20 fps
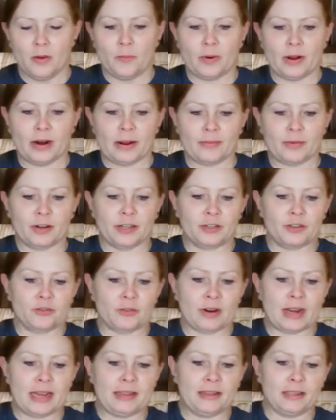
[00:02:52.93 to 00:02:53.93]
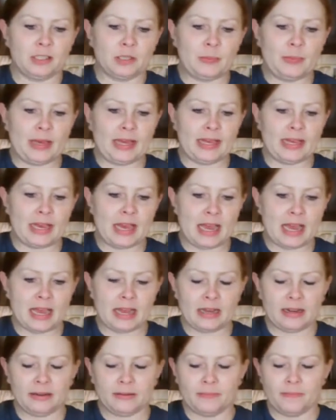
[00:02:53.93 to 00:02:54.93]
but I'm going to drain this big
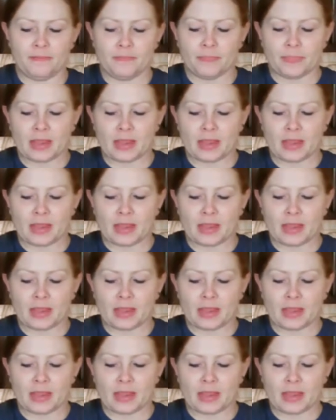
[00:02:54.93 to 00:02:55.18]
can,